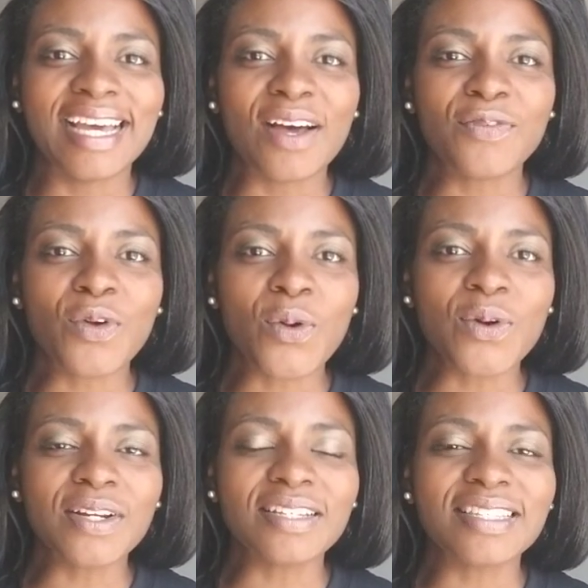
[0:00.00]
Of
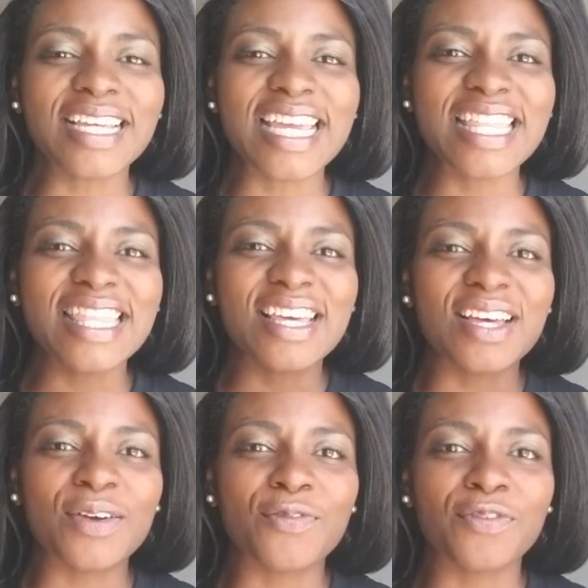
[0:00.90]
course, in
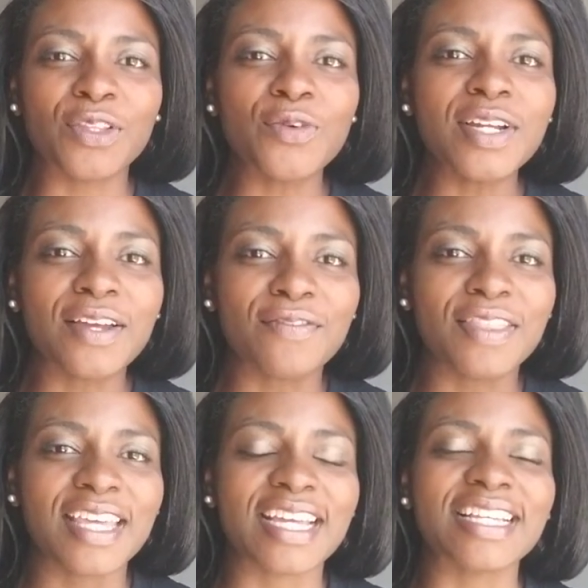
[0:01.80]
the flurry of
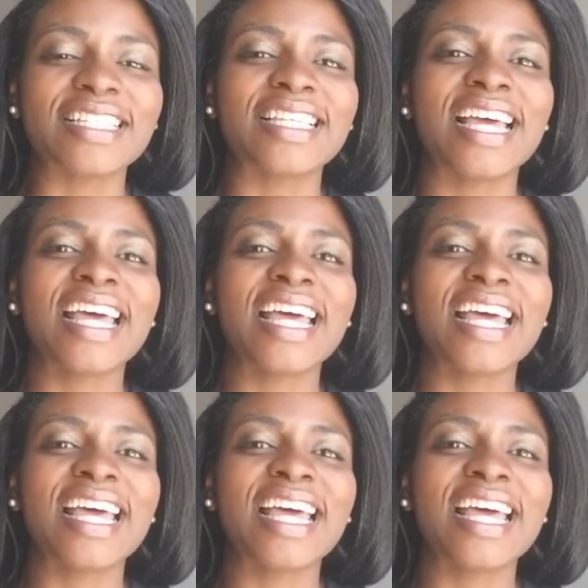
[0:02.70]
things,